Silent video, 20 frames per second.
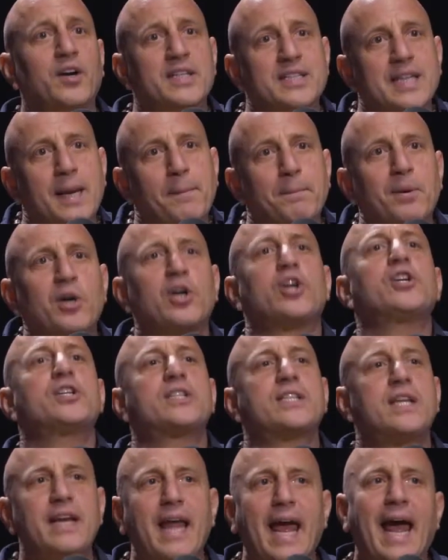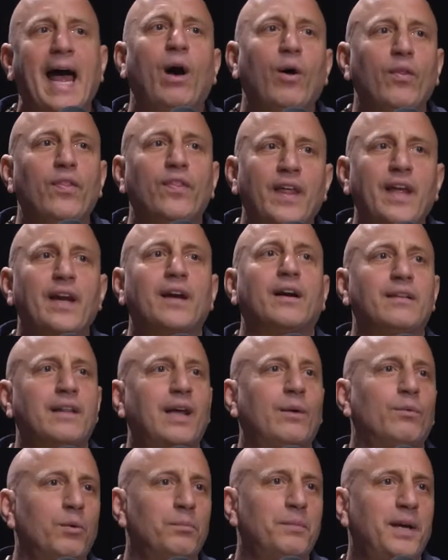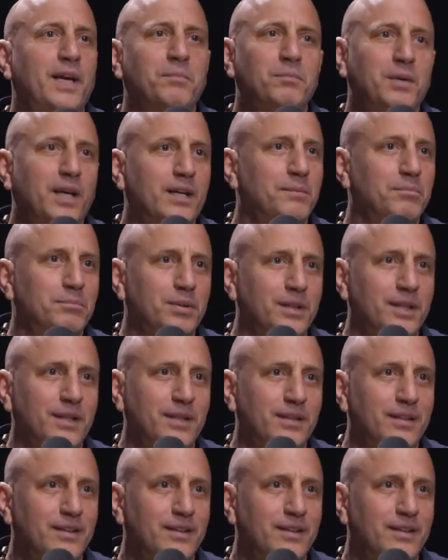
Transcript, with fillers: is a person out there that will make me complete.